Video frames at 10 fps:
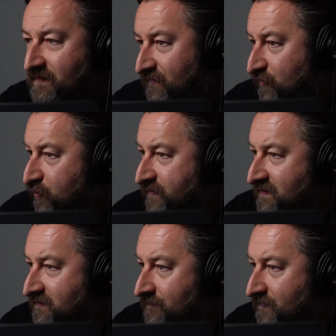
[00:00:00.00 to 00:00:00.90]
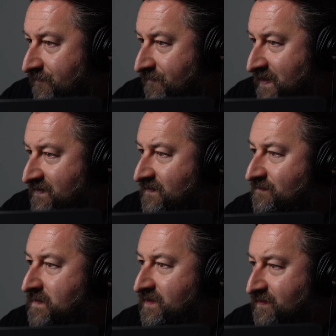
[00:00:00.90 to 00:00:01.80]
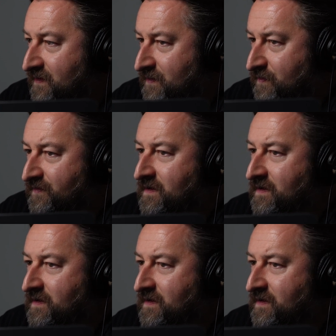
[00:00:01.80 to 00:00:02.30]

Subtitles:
shortage of defensive missiles,